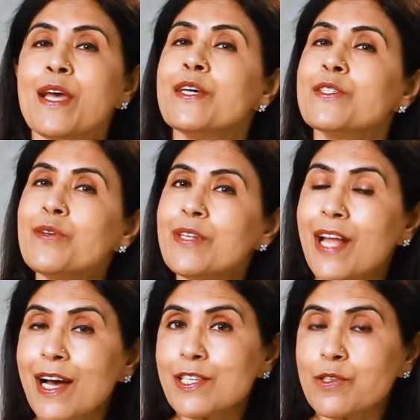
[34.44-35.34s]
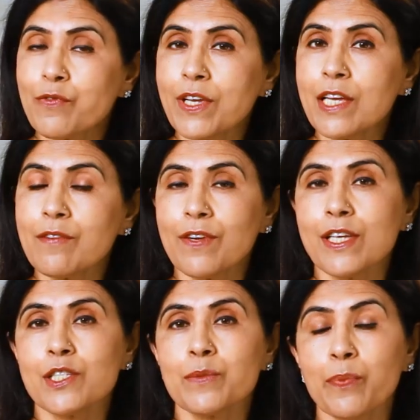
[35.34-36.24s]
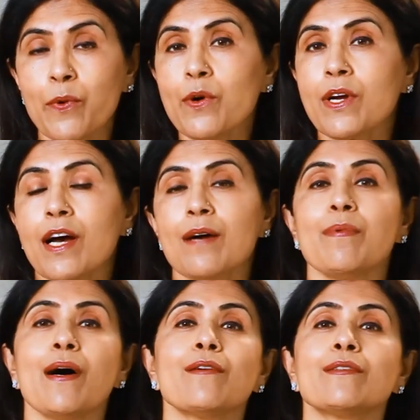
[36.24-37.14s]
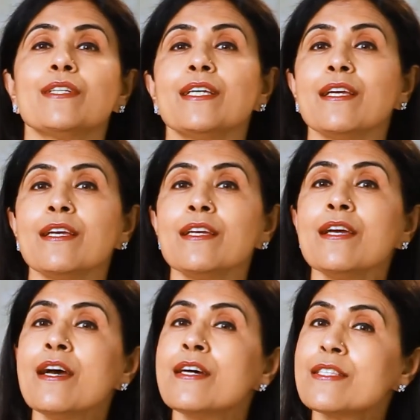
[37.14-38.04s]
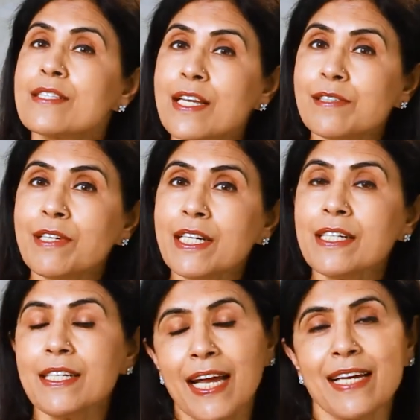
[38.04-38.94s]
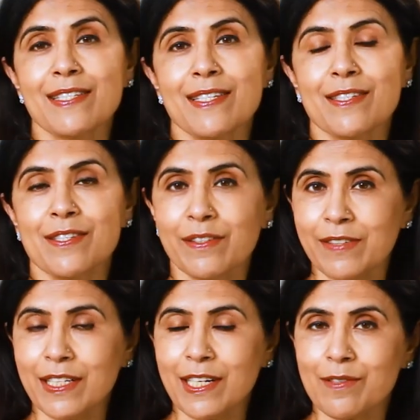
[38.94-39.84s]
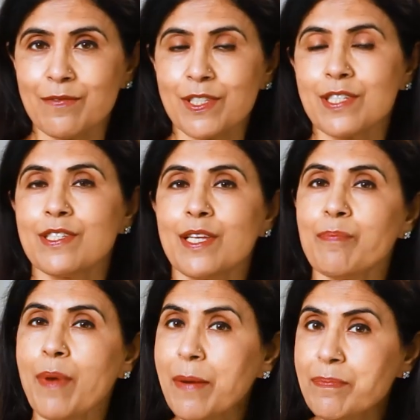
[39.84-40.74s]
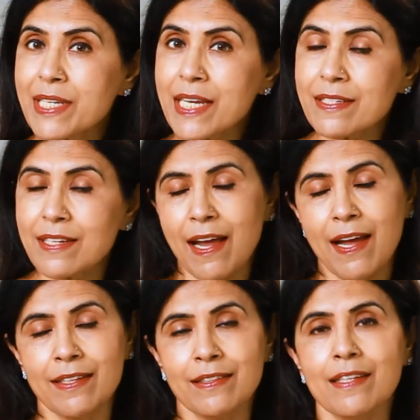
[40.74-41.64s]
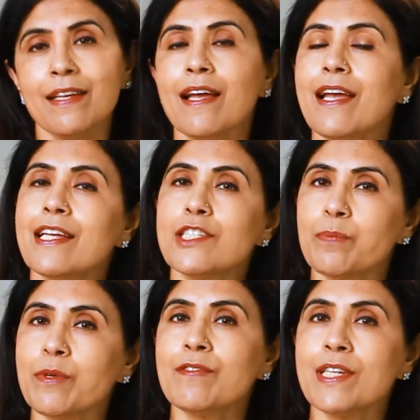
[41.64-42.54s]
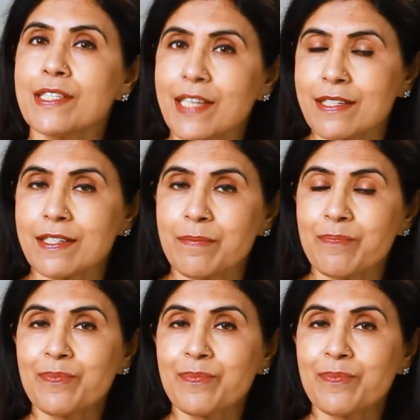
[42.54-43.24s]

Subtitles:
So last week we spoke about the cervical cancer screening, which is the pap test and the HPV test.